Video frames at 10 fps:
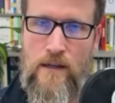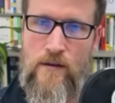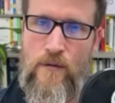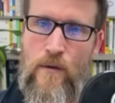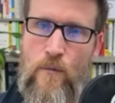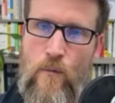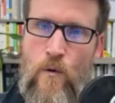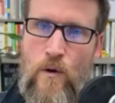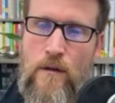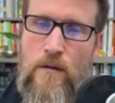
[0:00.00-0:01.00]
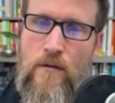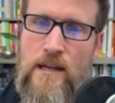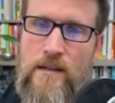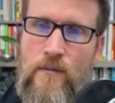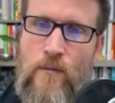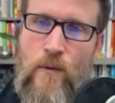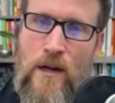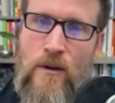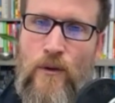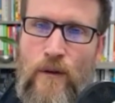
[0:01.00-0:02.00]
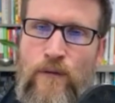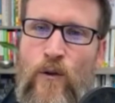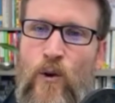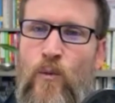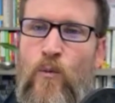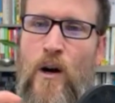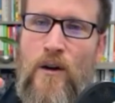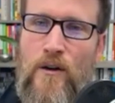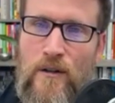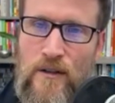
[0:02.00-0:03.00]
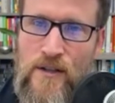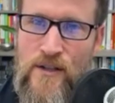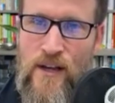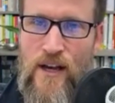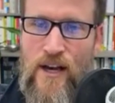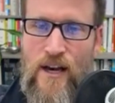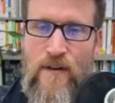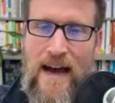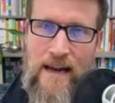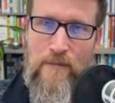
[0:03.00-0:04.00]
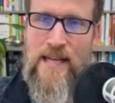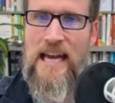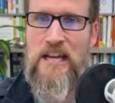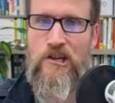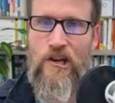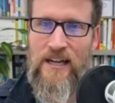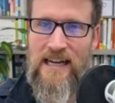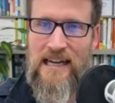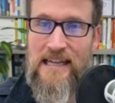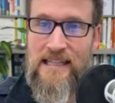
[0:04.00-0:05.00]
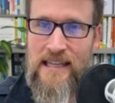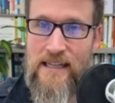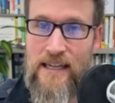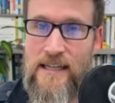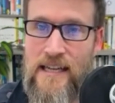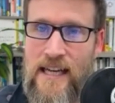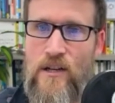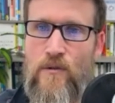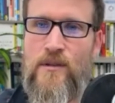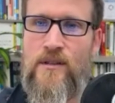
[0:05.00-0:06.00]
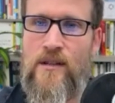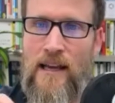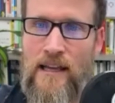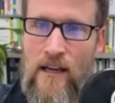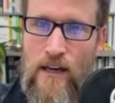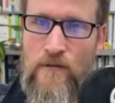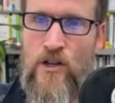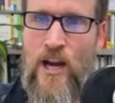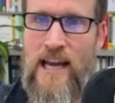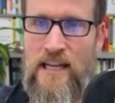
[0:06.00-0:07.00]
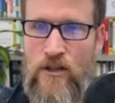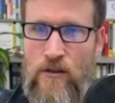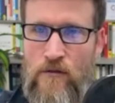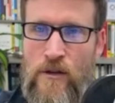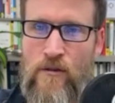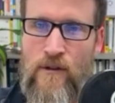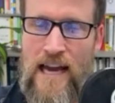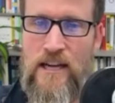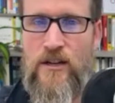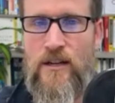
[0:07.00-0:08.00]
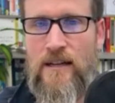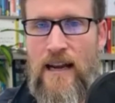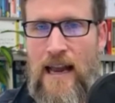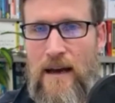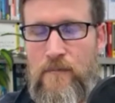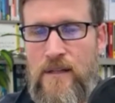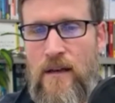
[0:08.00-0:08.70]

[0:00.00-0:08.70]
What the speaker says: So if I walk you through these, what I call the 4 worlds of adaptation, and it is this continual cycle of change through creation and collapse.